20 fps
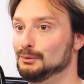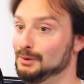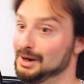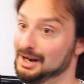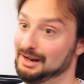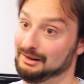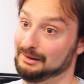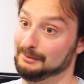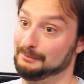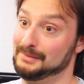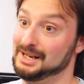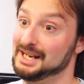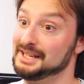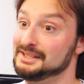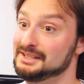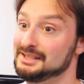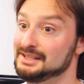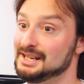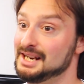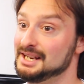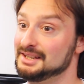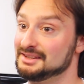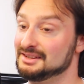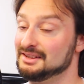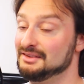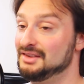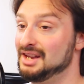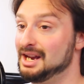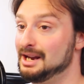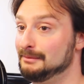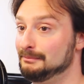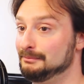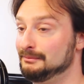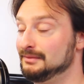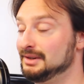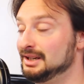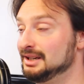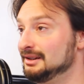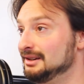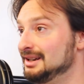Well, I tested
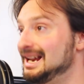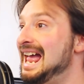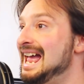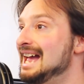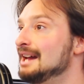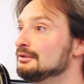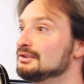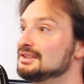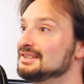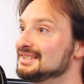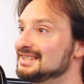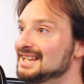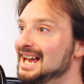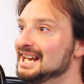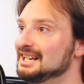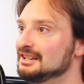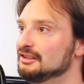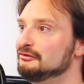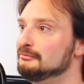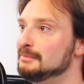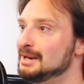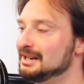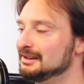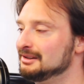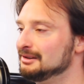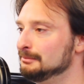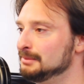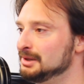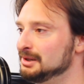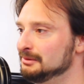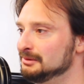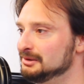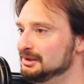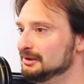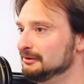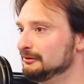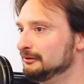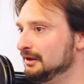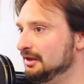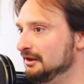them outside of my
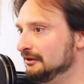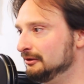computer for the